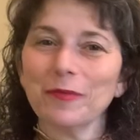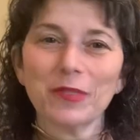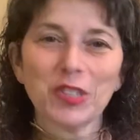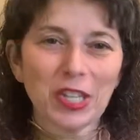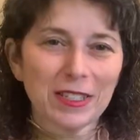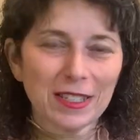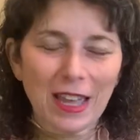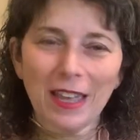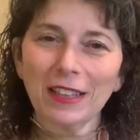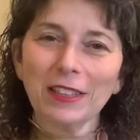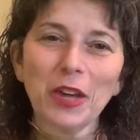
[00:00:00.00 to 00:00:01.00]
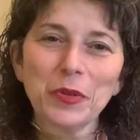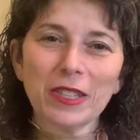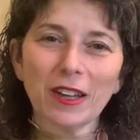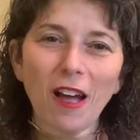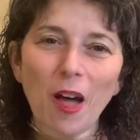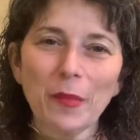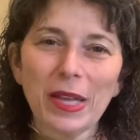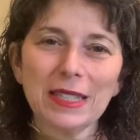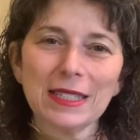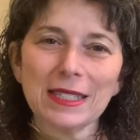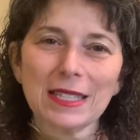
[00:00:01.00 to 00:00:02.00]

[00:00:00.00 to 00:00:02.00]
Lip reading: just say hello in the comments,